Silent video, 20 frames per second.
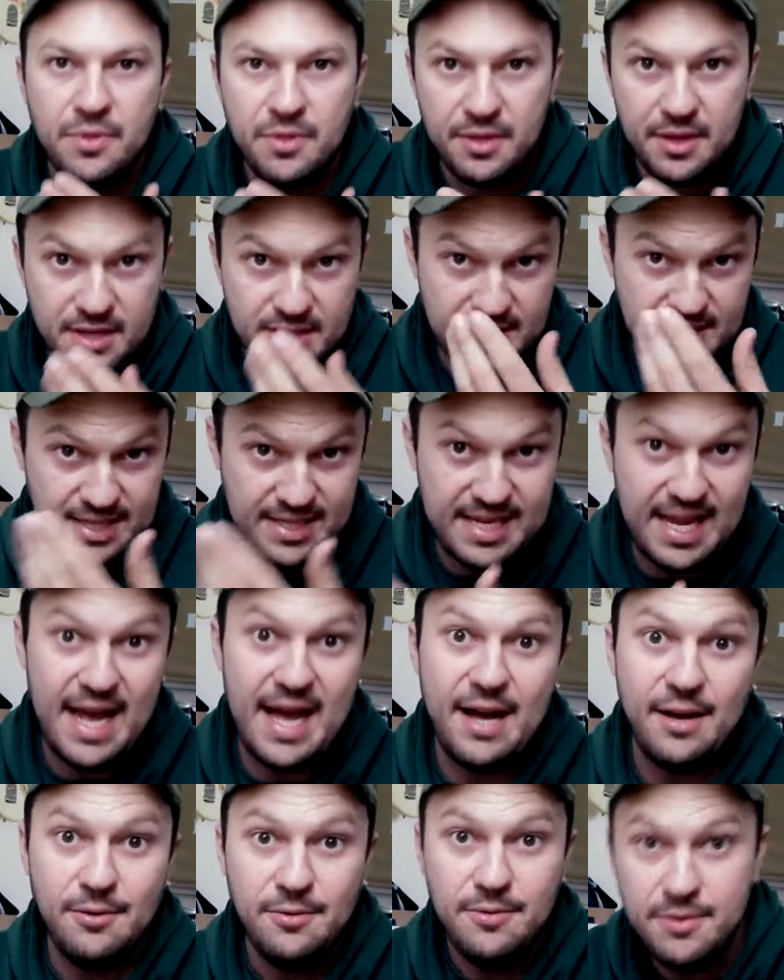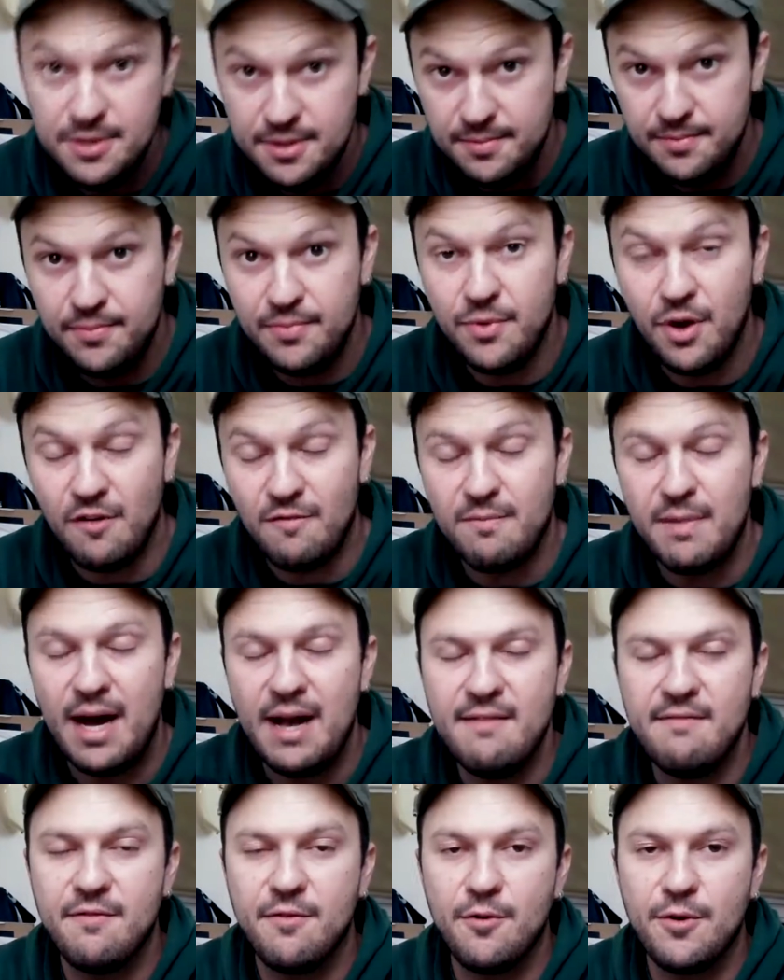the sound of
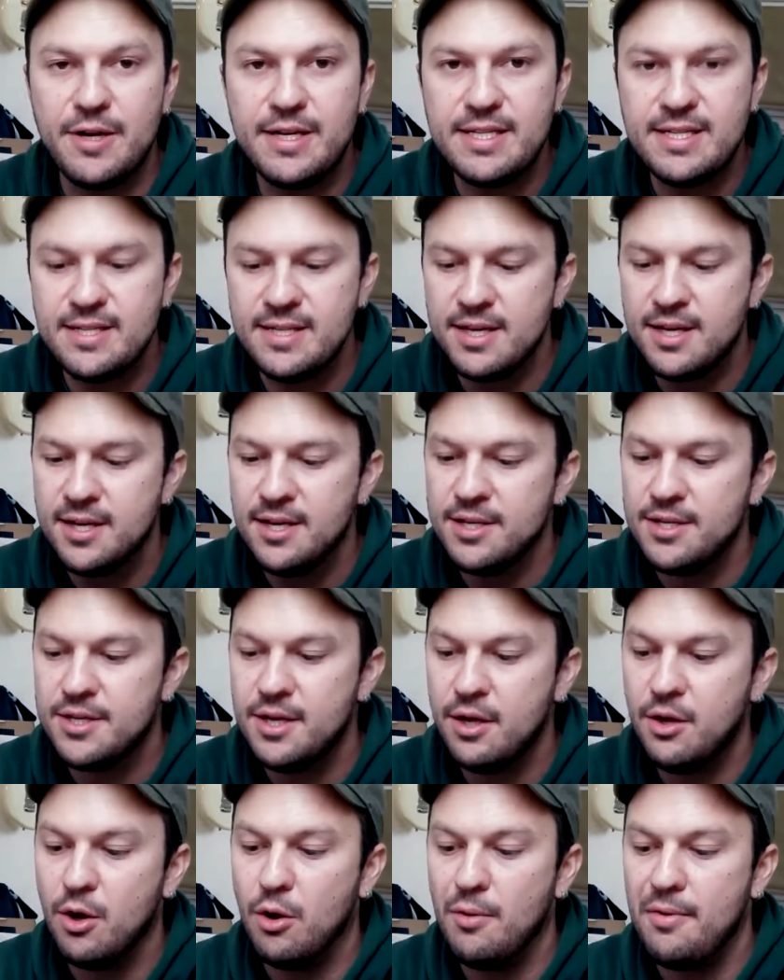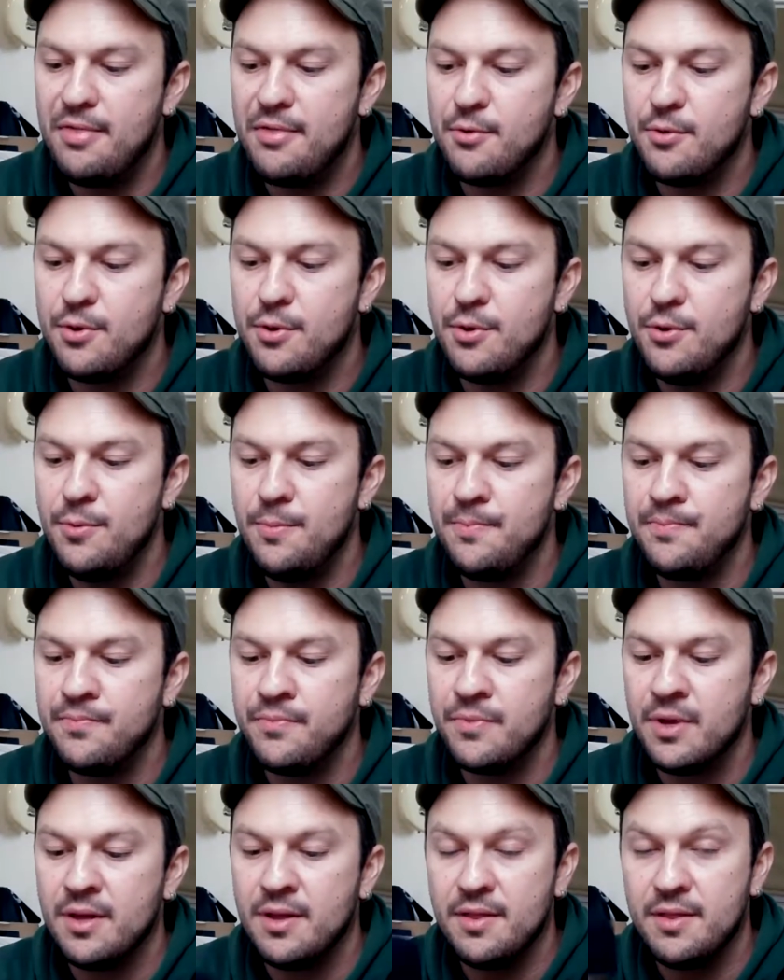my voice to go through
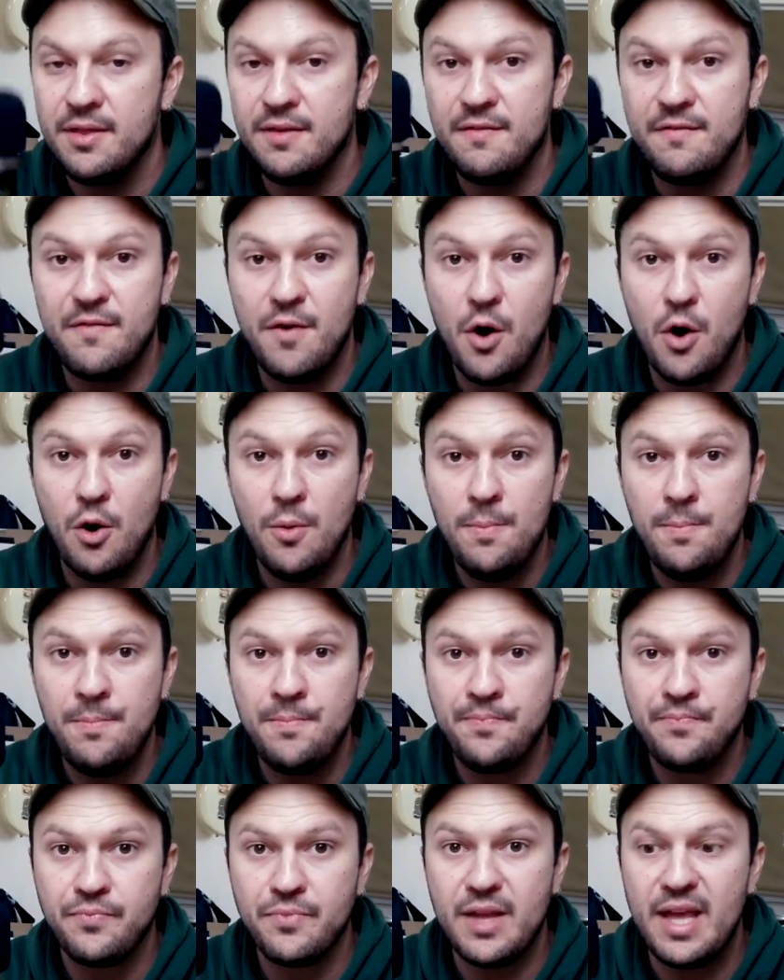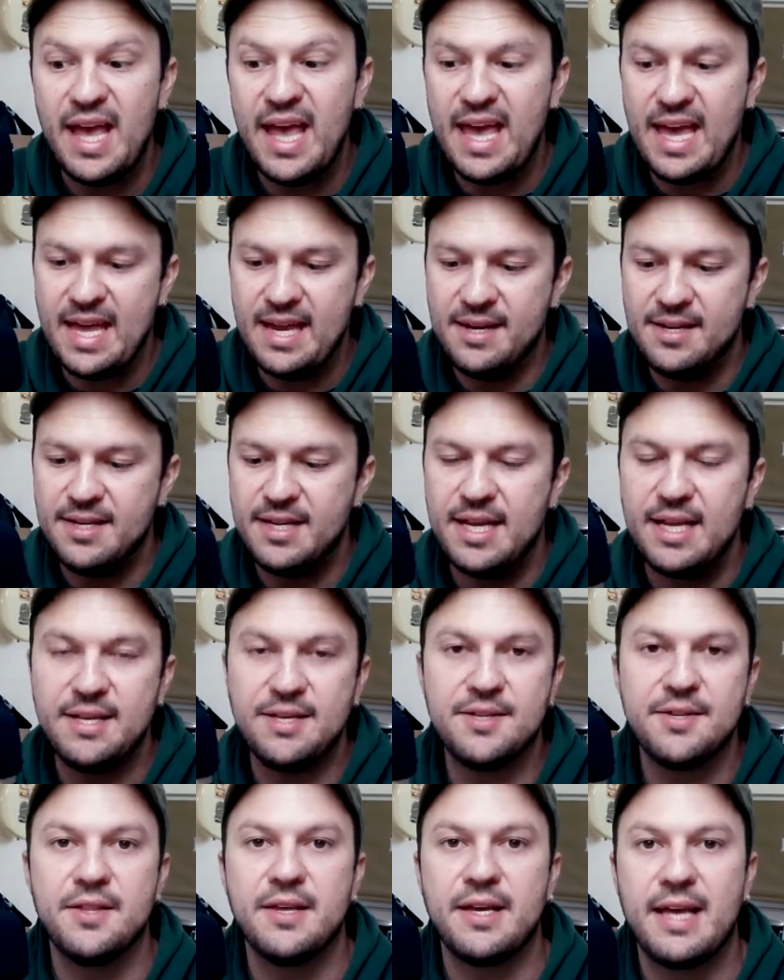the foam and
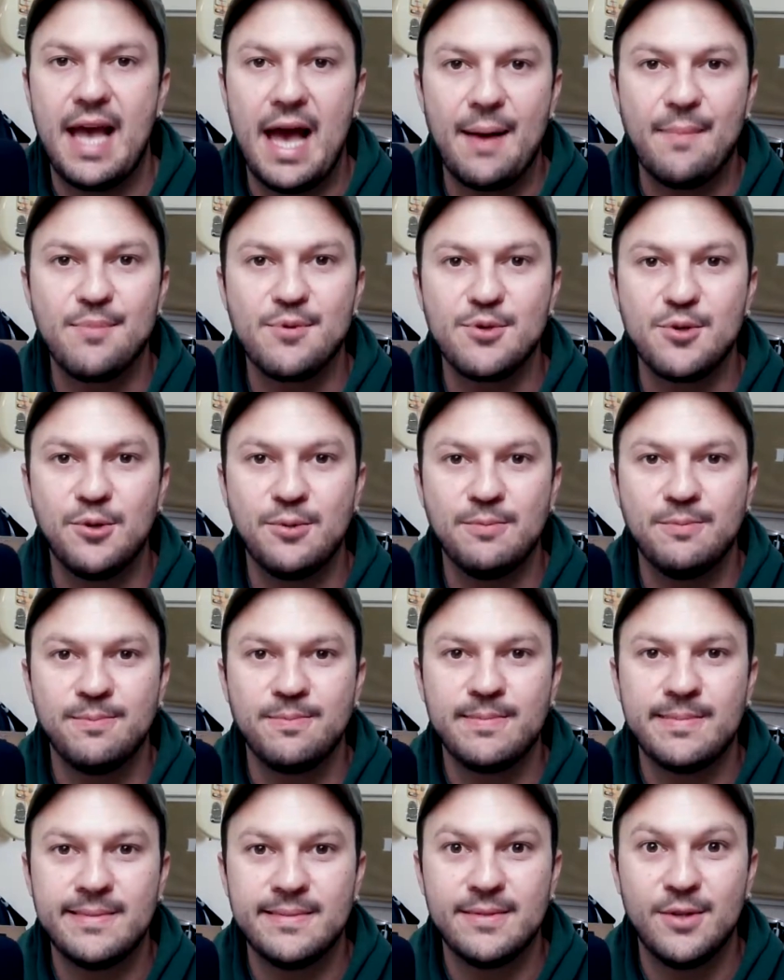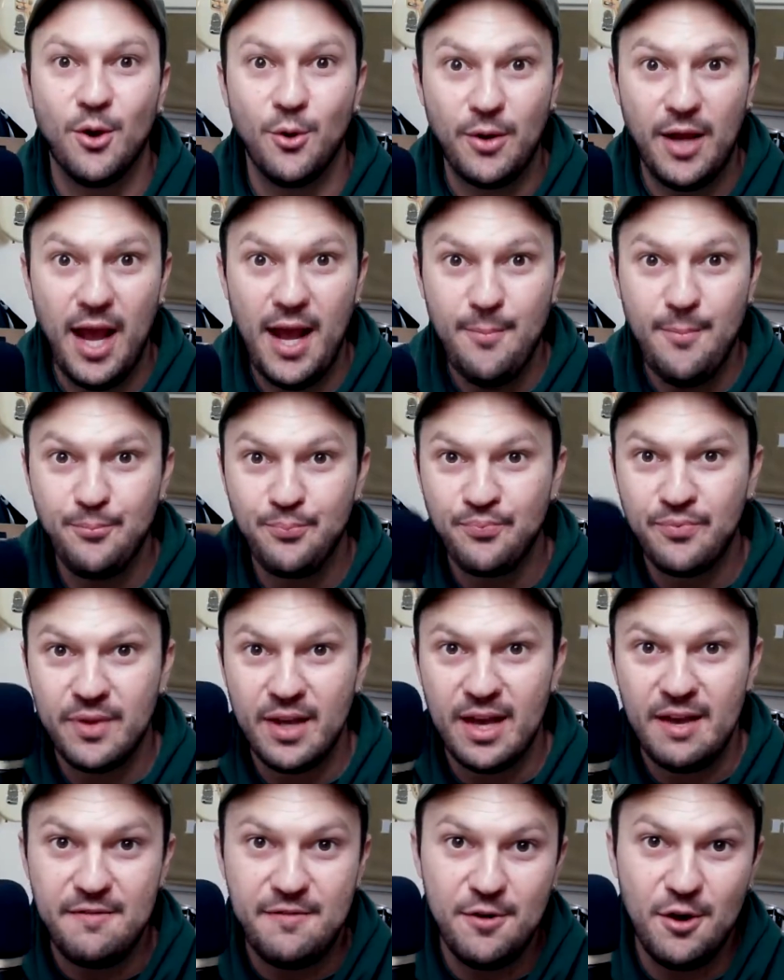into the capsule. Okay?
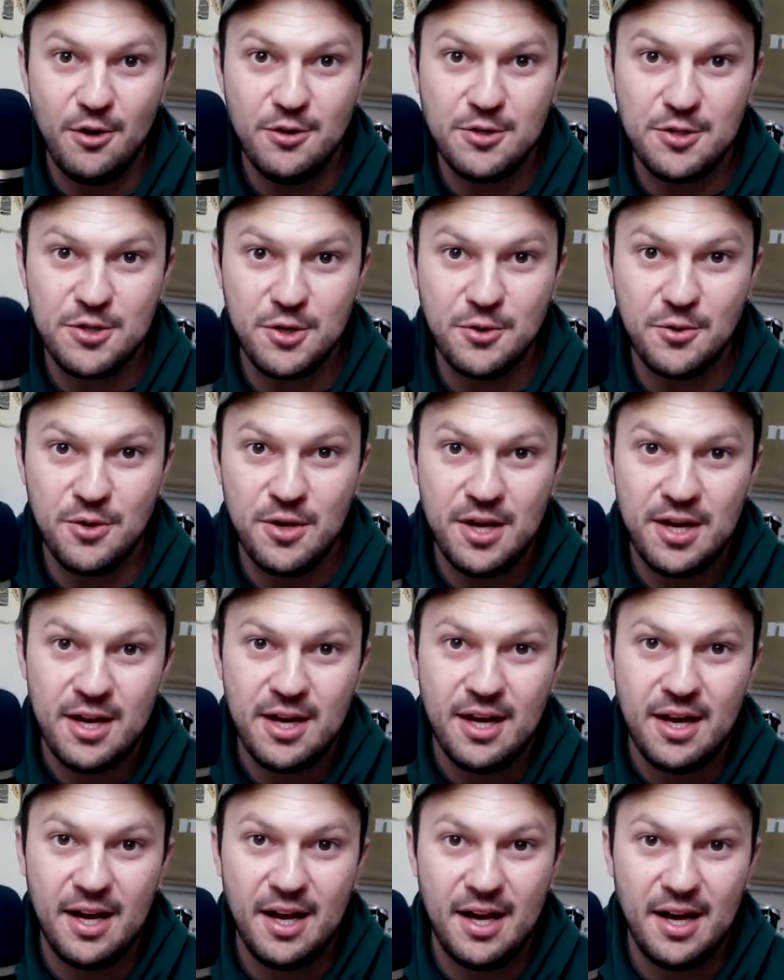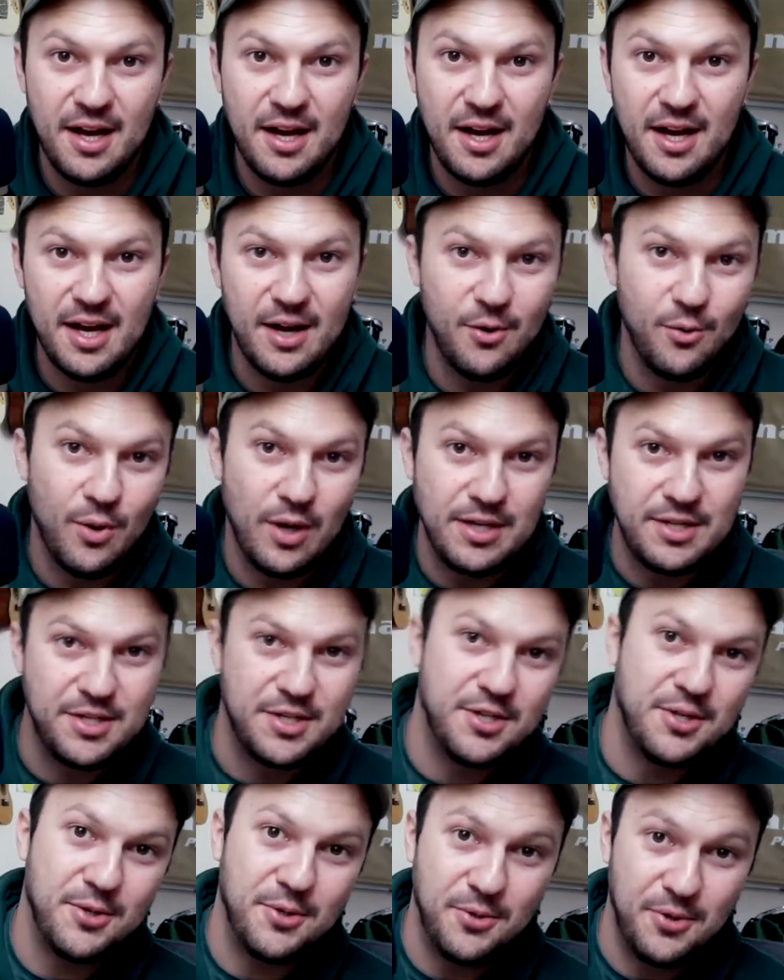If you also want
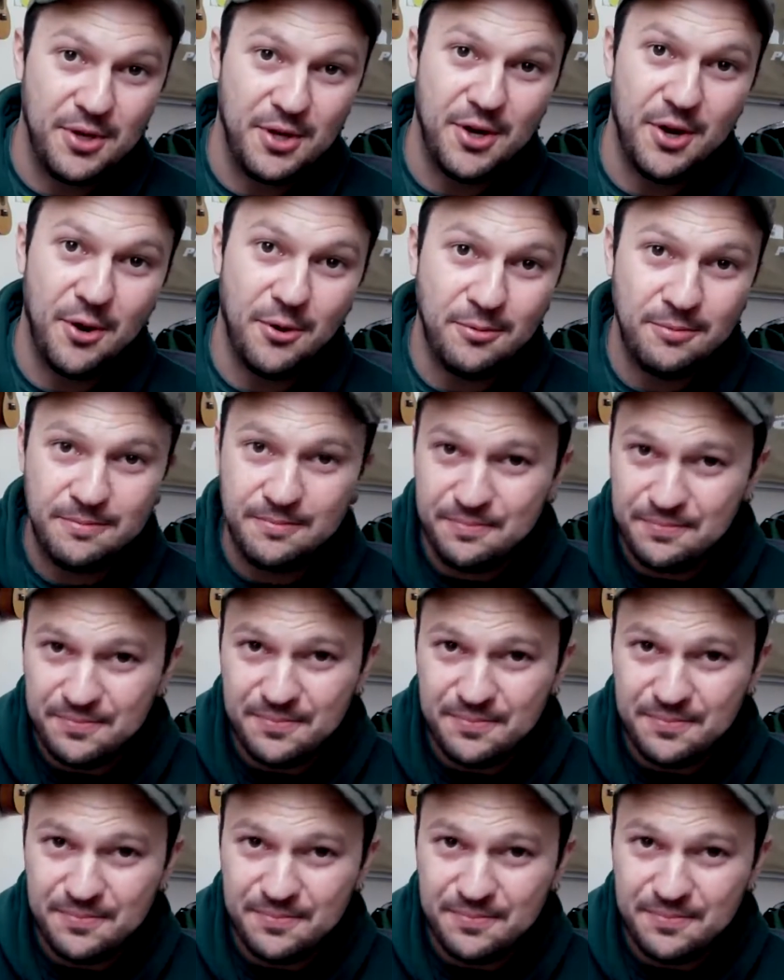to,